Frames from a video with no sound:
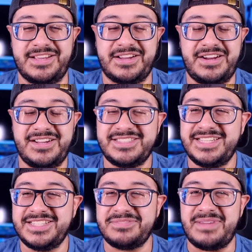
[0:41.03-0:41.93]
The
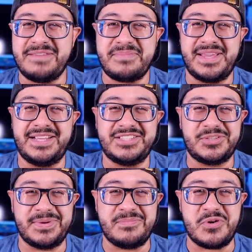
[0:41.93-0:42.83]
content might be a
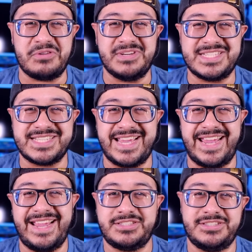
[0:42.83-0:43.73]
little bit more
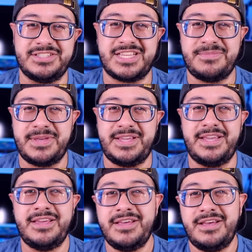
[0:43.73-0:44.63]
risque, so there's gonna
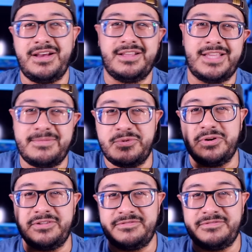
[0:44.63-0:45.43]
be a lot more,